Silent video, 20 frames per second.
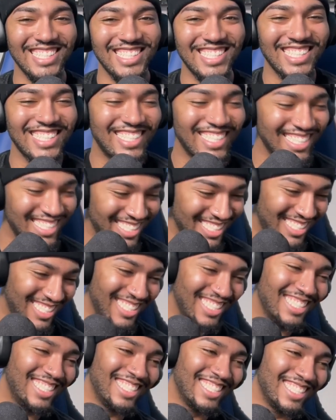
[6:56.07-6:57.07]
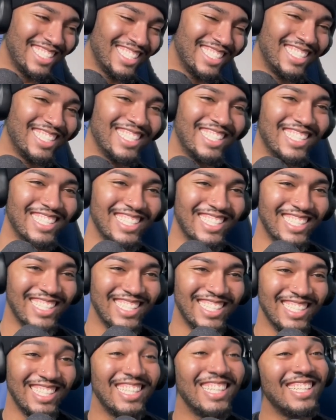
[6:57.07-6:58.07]

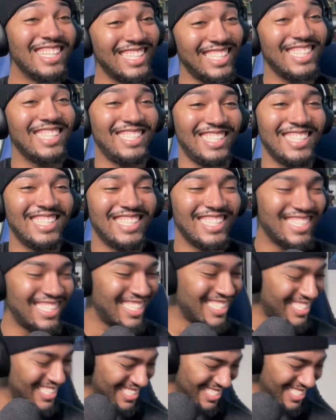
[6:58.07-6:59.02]
[no speech]